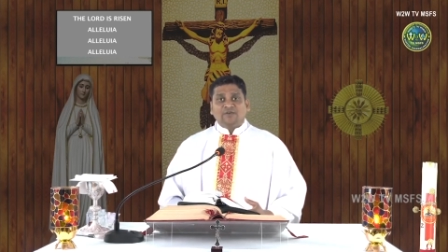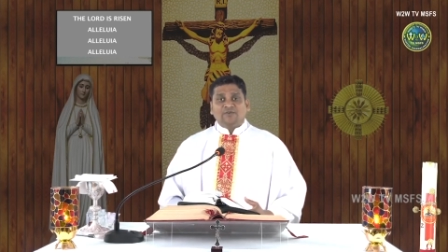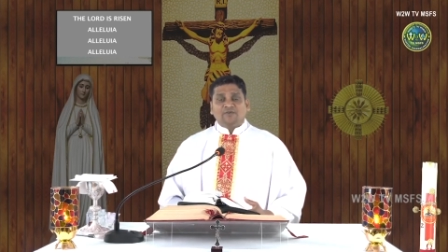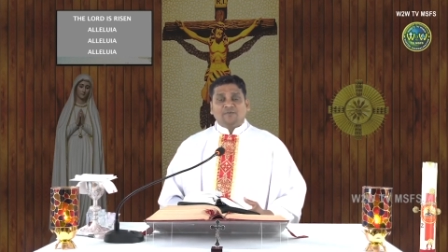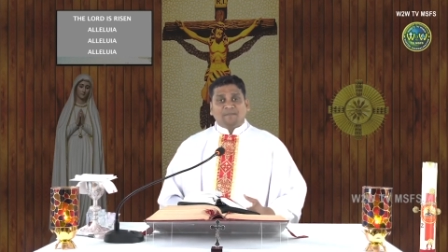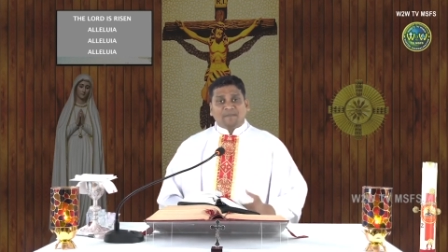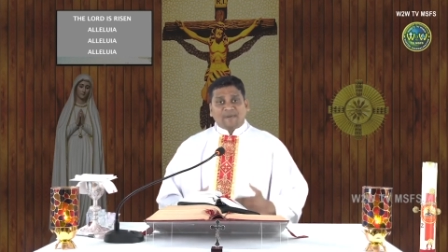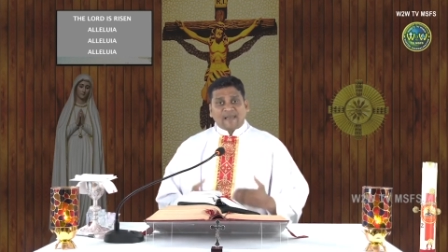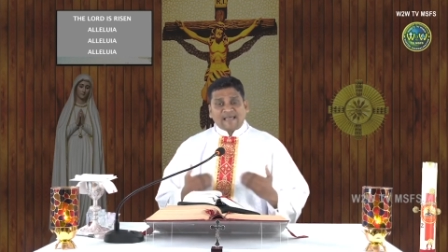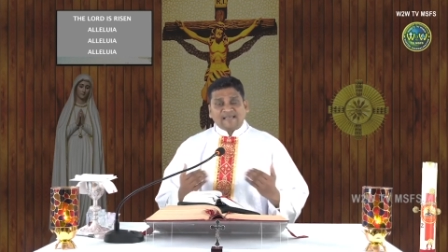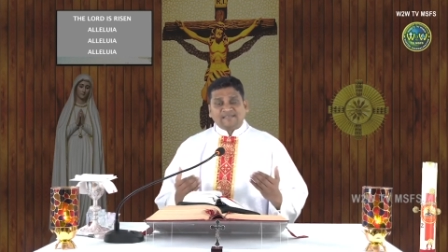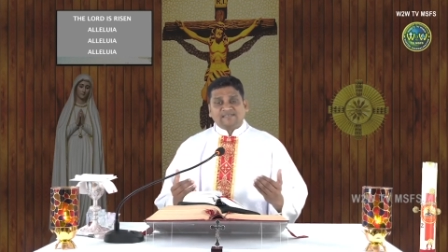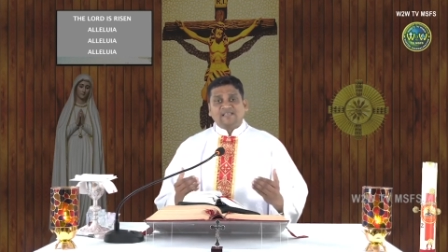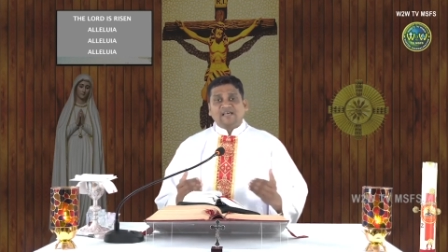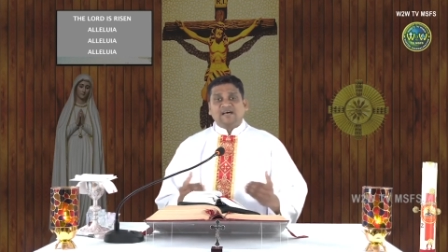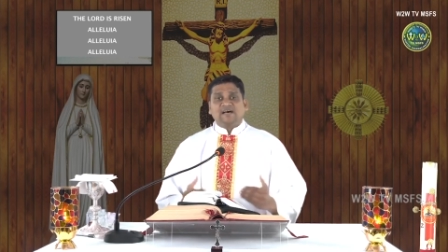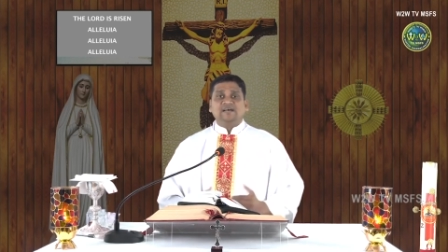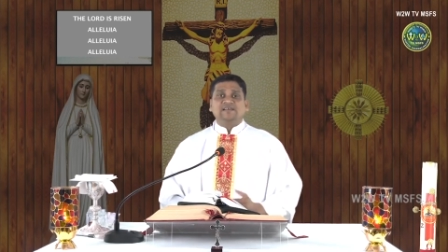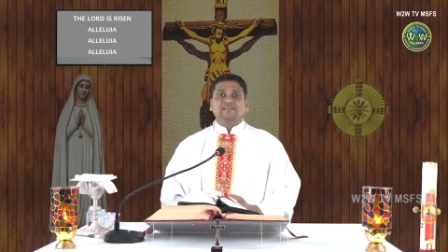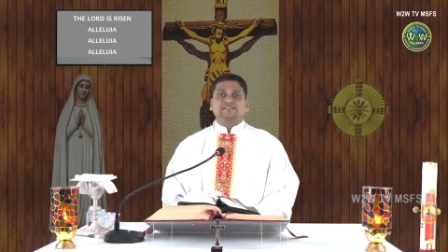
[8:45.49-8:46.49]
to bless
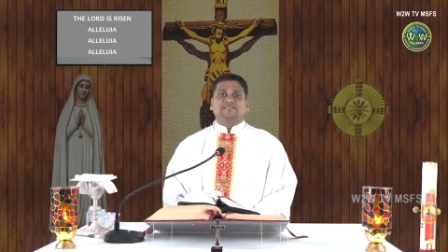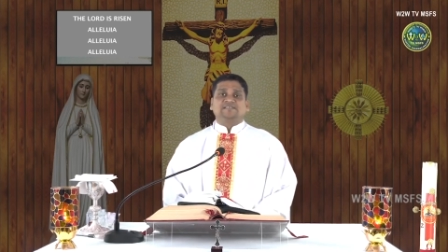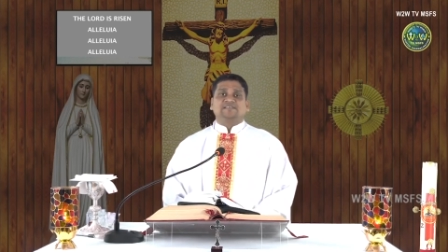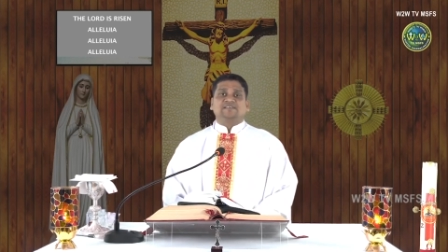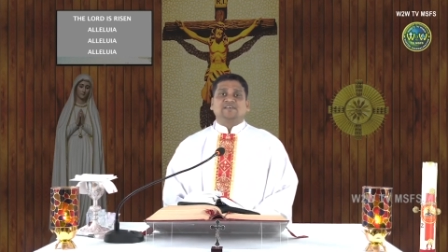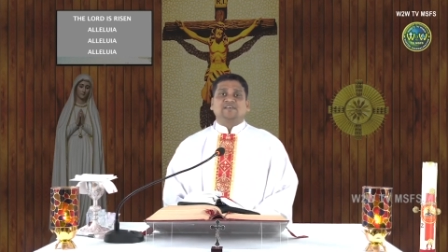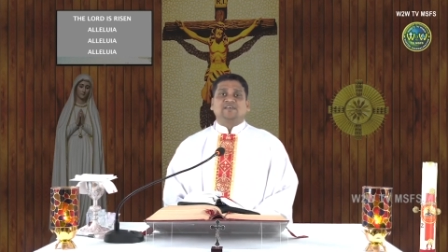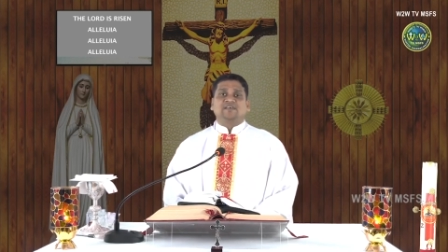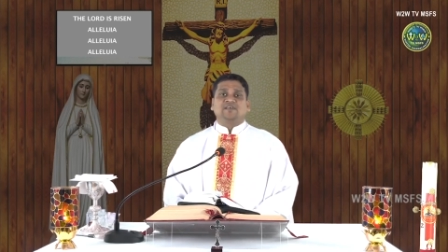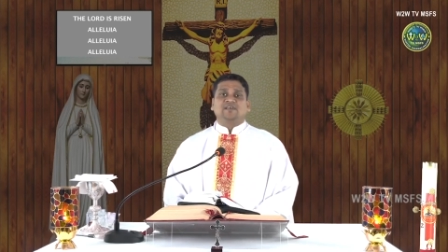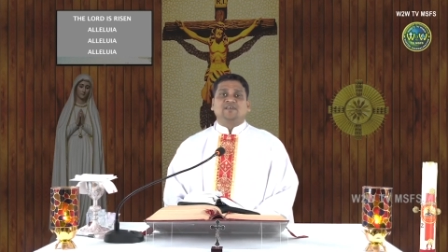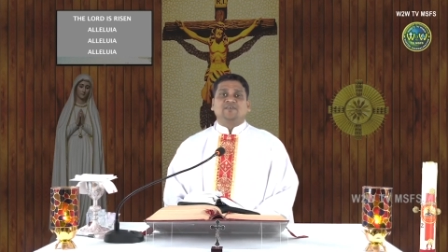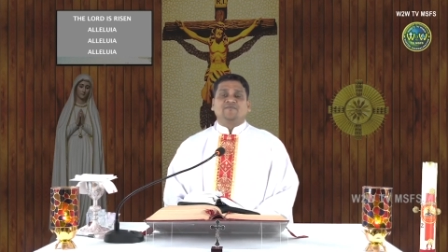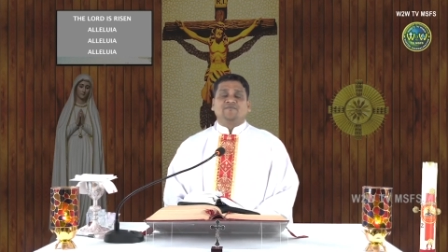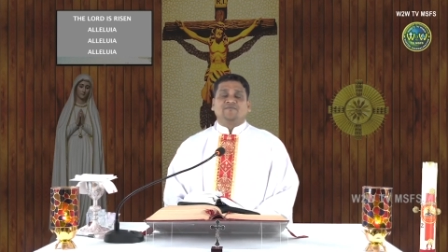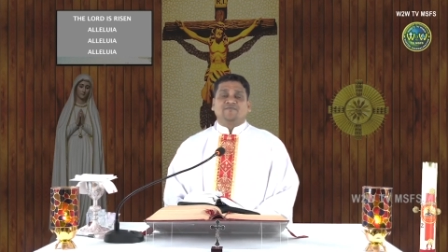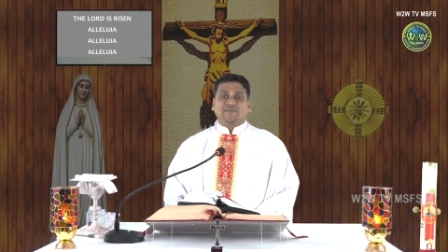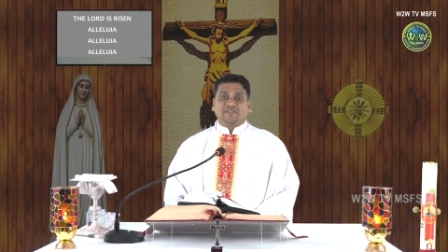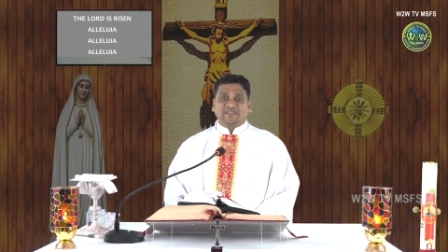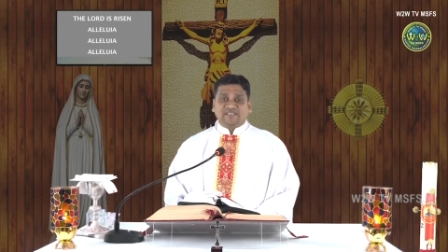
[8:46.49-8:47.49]
us
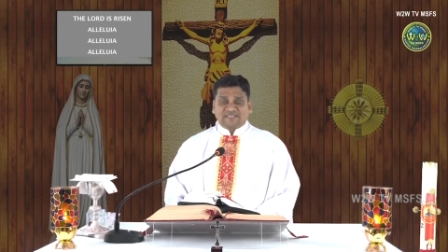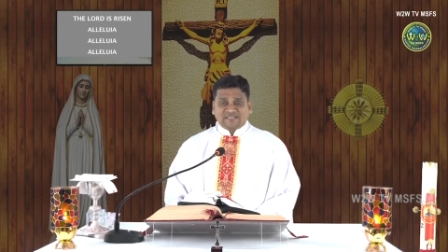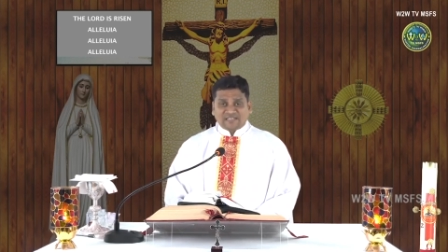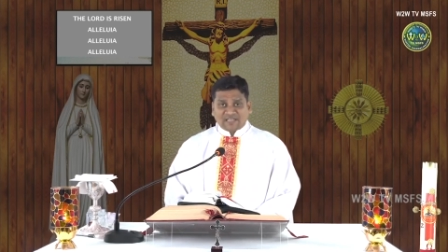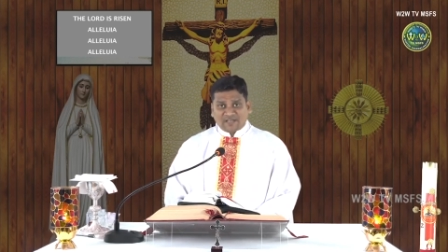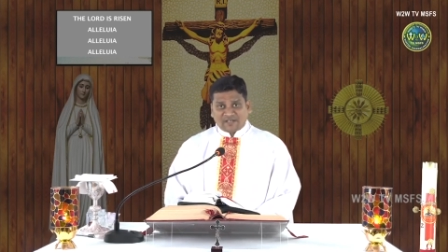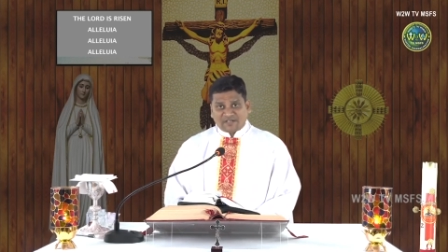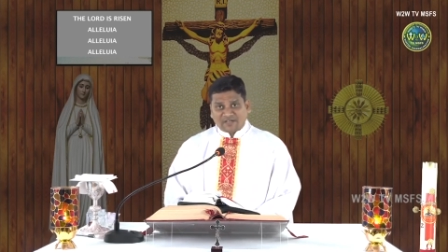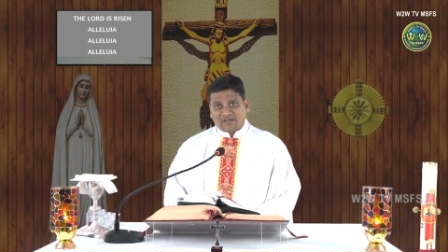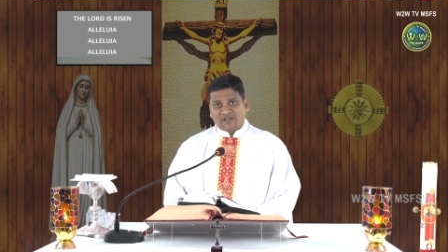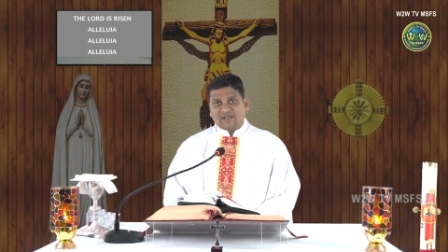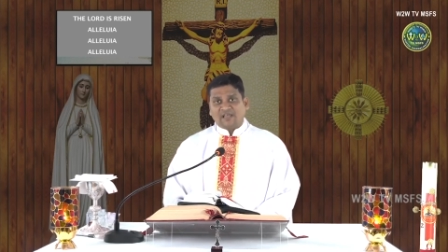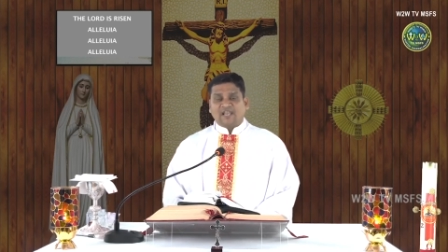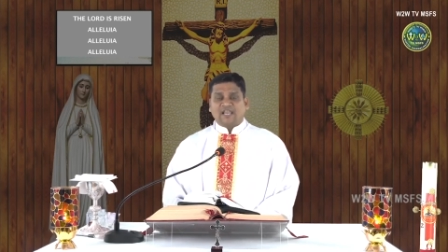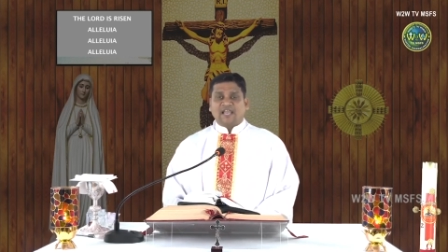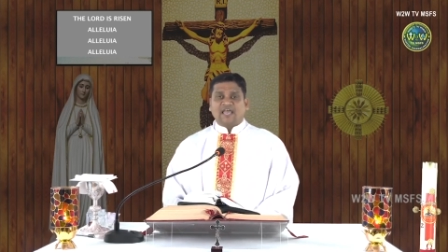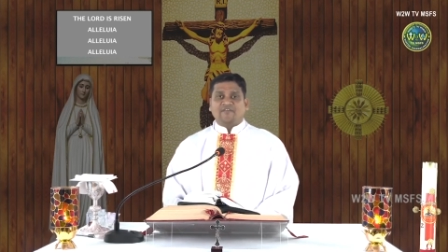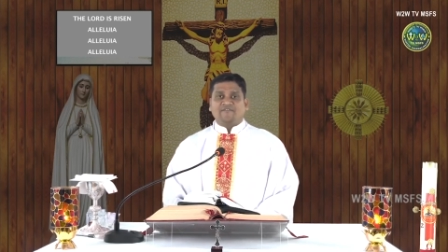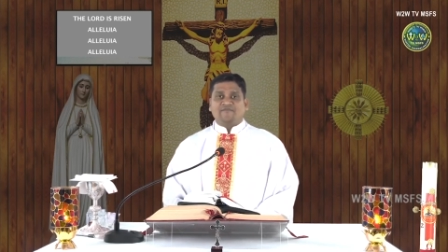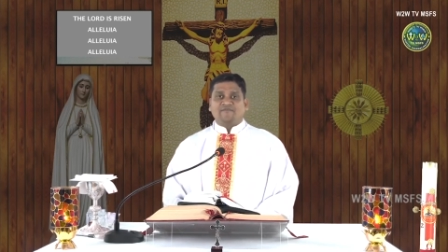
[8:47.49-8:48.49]
with His eternal
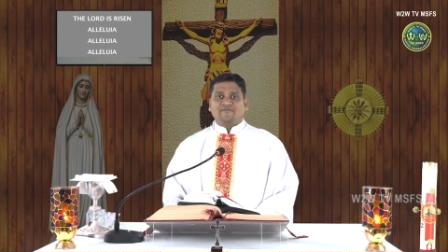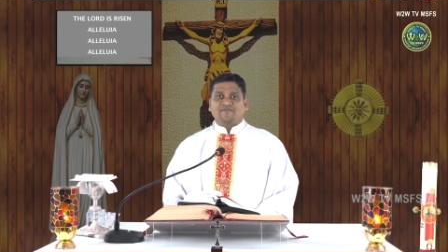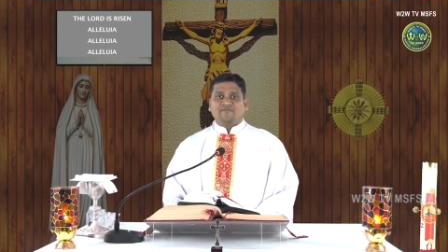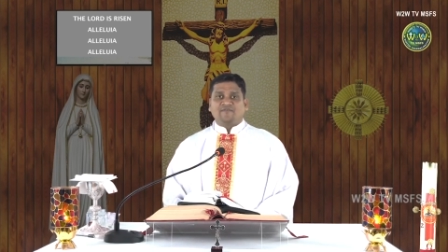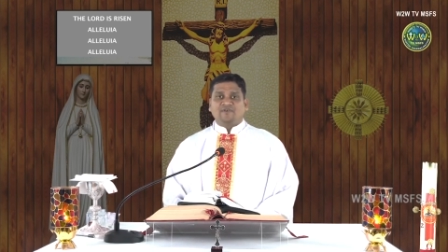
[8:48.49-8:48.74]
life.